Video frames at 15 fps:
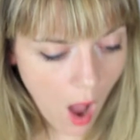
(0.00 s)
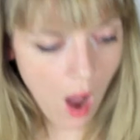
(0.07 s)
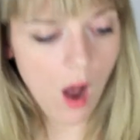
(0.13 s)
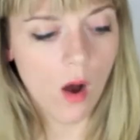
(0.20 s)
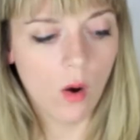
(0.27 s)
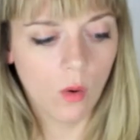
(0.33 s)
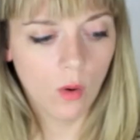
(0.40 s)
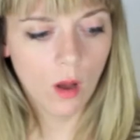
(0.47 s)

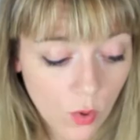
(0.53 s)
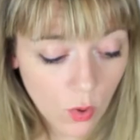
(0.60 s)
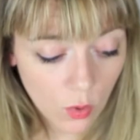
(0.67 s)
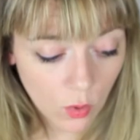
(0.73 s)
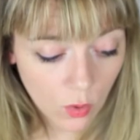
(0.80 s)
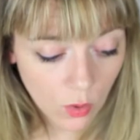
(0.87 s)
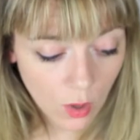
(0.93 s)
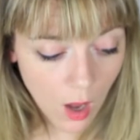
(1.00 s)
Oh.
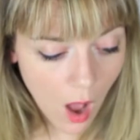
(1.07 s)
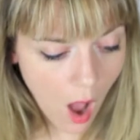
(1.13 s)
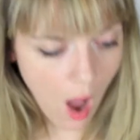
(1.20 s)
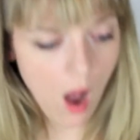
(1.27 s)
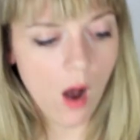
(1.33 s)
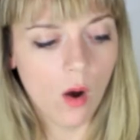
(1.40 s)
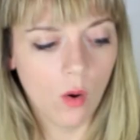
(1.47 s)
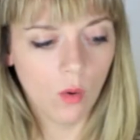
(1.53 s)
Boo!
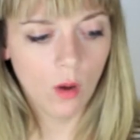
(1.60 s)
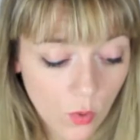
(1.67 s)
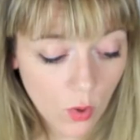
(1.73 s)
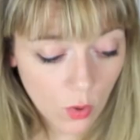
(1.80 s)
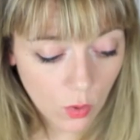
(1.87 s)
Oh. oh.